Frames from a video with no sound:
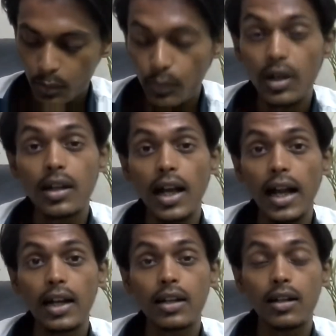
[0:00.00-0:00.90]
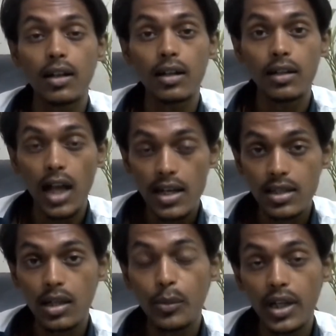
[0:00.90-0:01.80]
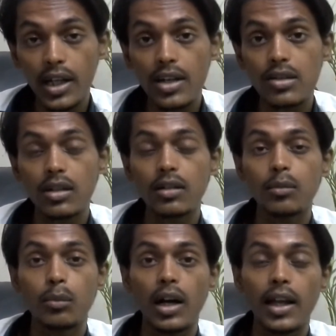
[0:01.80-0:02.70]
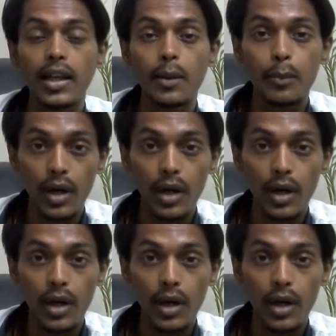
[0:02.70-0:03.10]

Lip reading: But at last communication by a